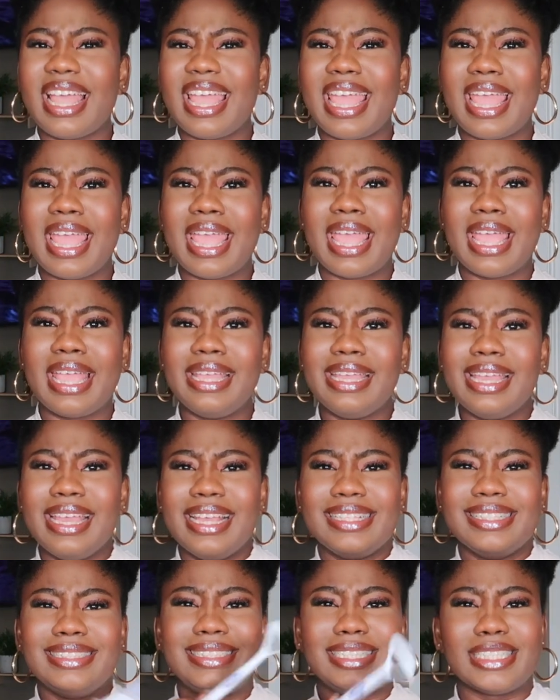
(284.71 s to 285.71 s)
a
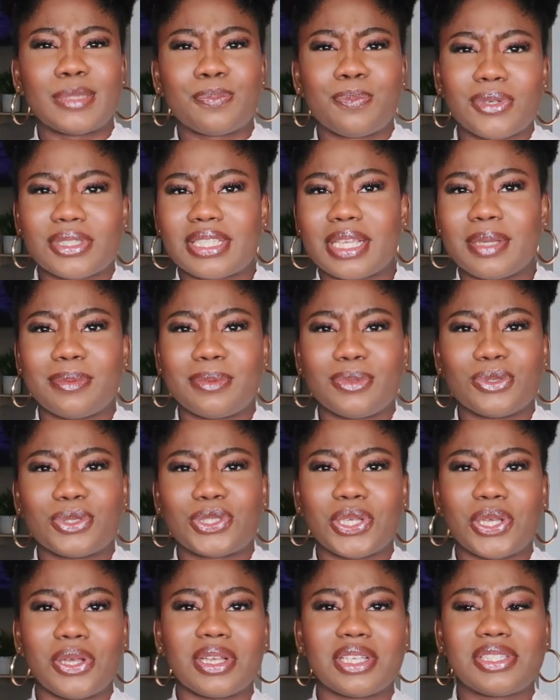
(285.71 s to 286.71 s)

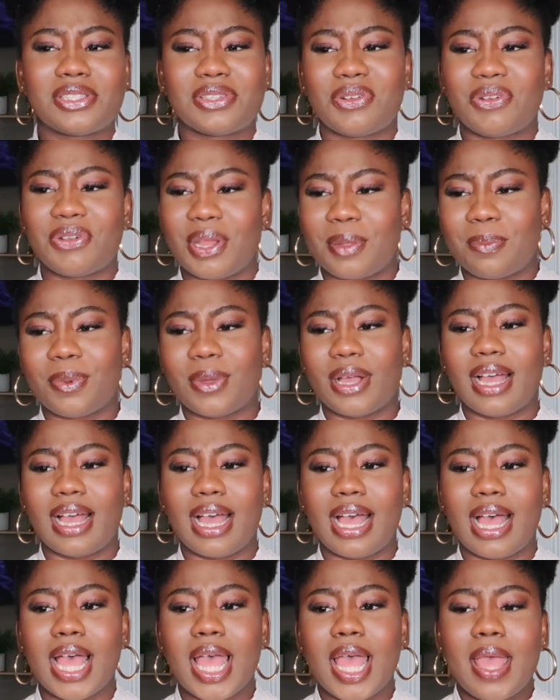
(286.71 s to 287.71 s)
disposable tongue
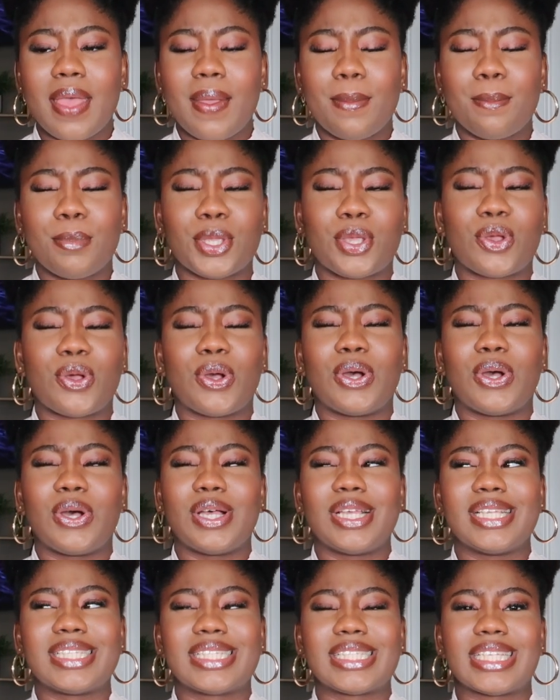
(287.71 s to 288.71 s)
scraper
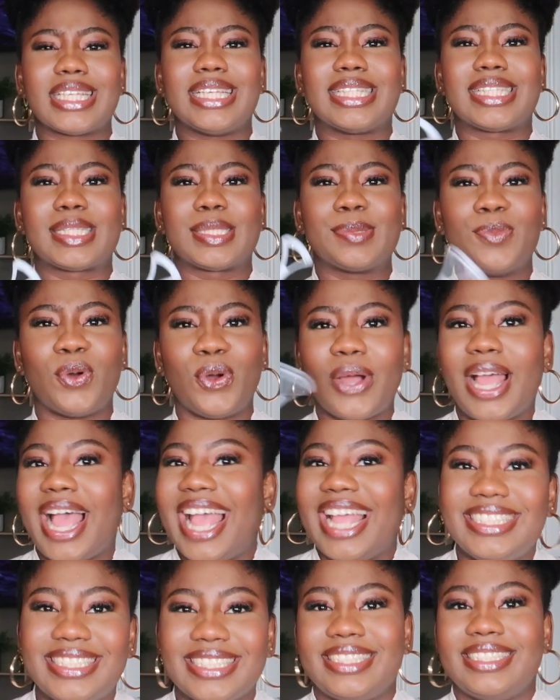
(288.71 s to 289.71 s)
because it's more
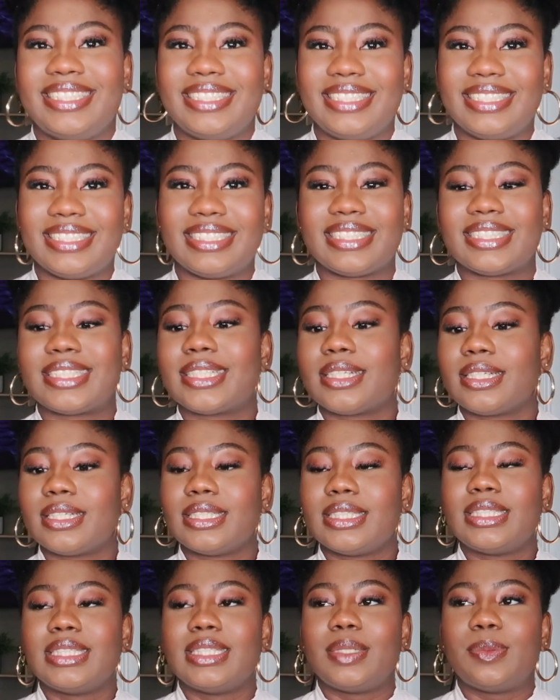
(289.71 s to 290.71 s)
hygienic.
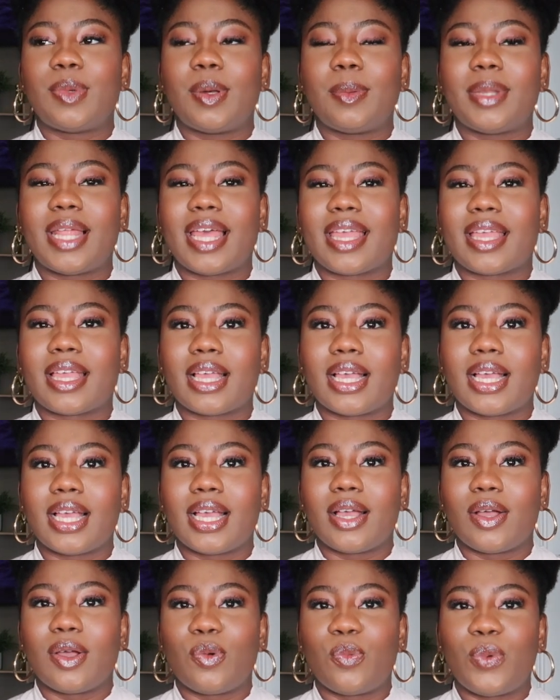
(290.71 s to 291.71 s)
But I'm like,
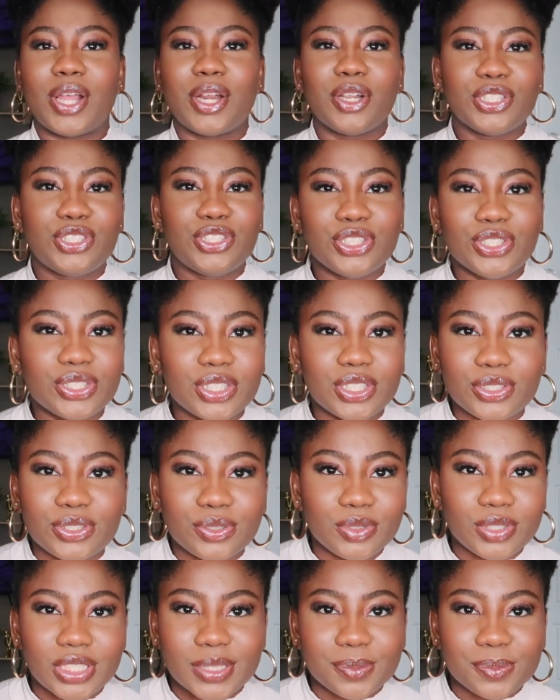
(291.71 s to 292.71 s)
why don't you use a
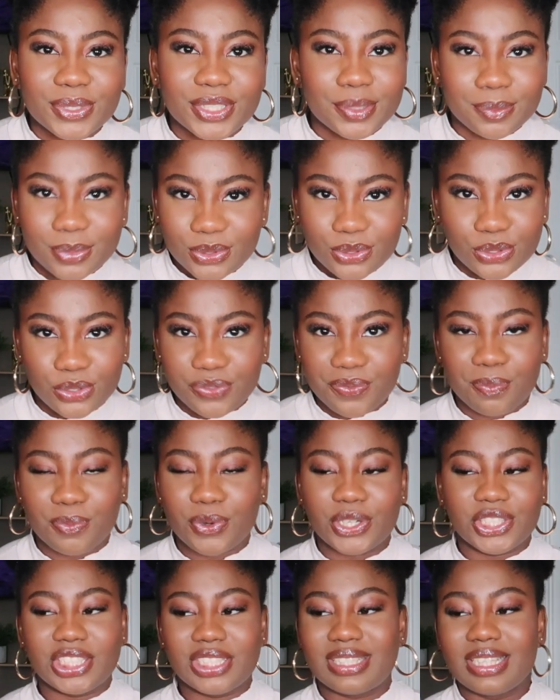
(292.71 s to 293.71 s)
disposable
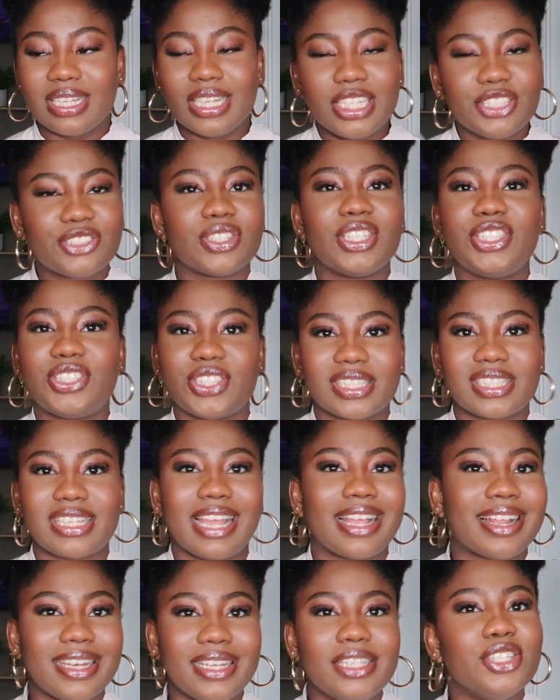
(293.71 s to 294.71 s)
toothbrush? It's literally just
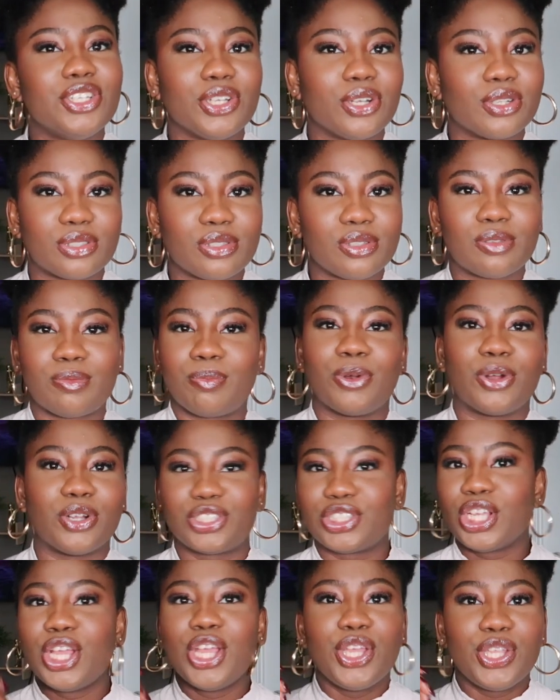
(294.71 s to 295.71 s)
like cleaning your
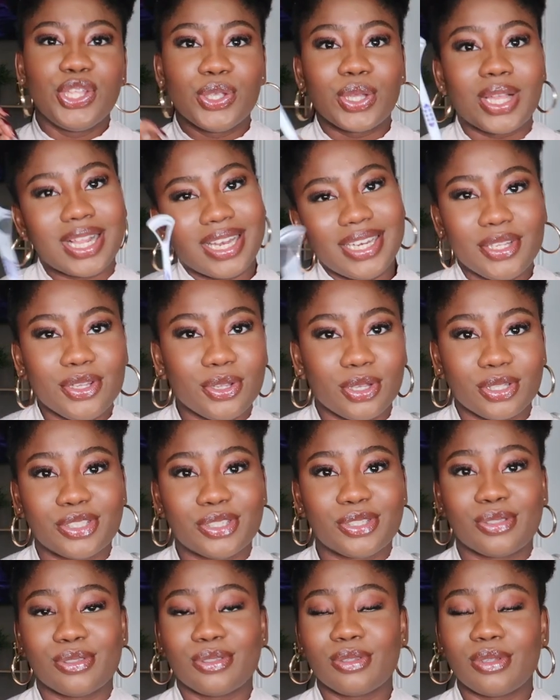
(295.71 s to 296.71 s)
toothbrush. You clean
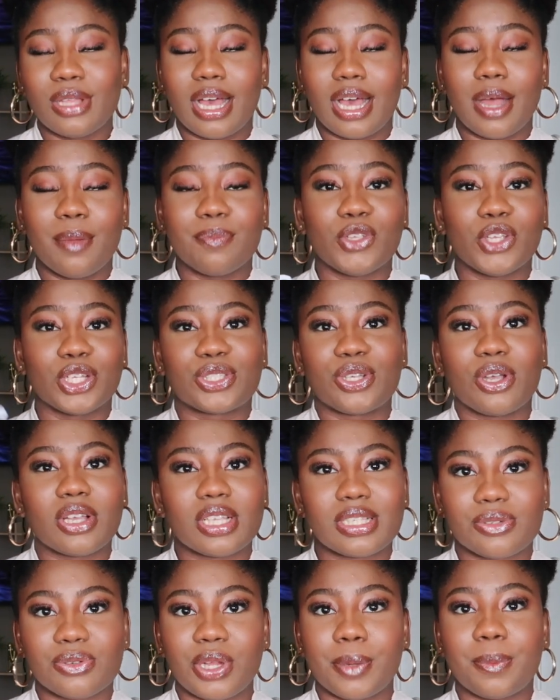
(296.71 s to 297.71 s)
your
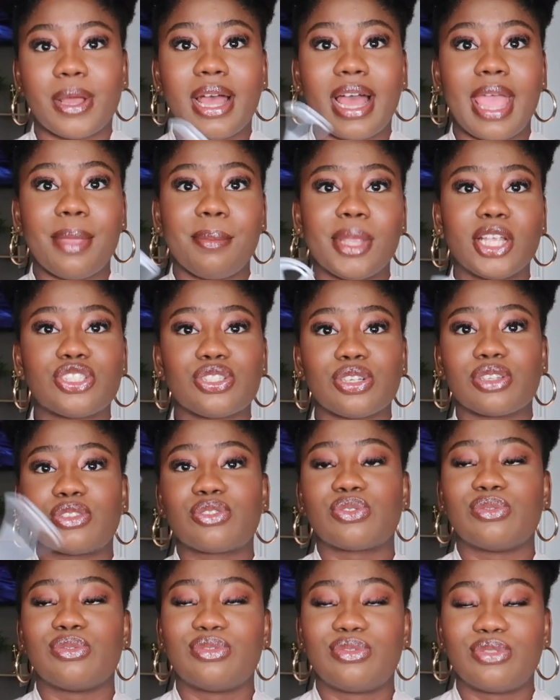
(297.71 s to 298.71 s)
tongue scraper. I make sure
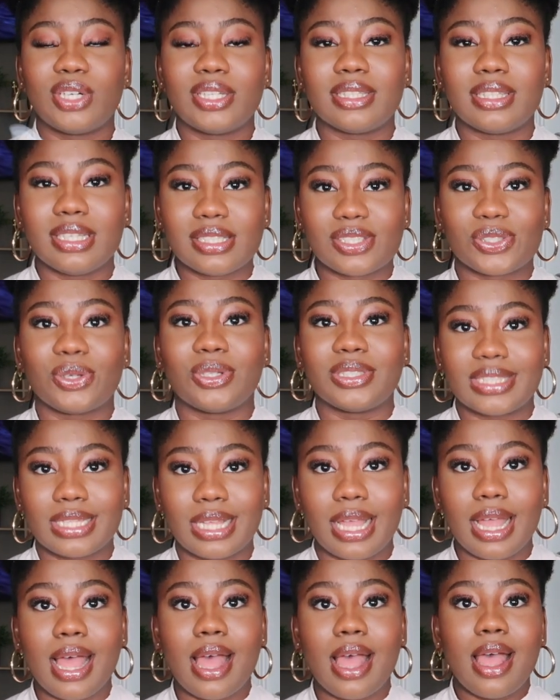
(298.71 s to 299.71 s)
to run this
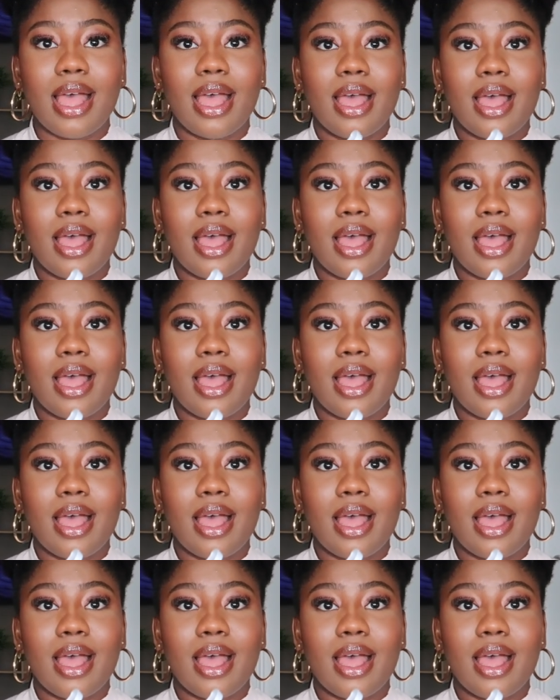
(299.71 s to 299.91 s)
under